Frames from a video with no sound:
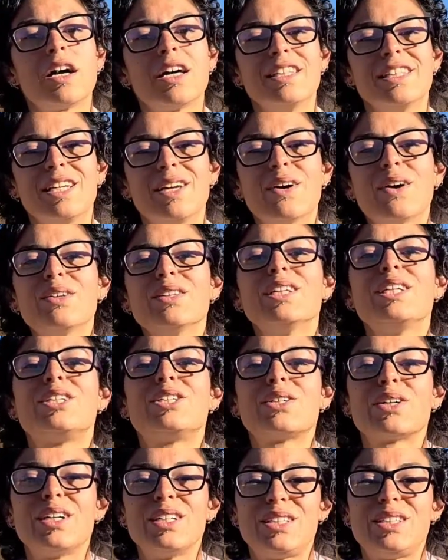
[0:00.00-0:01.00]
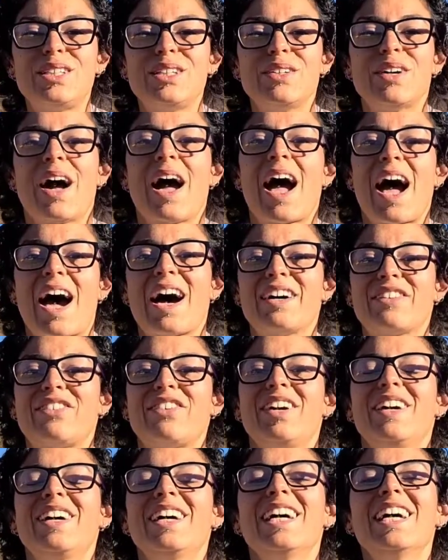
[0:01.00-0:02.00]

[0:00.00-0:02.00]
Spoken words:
and the only choice you have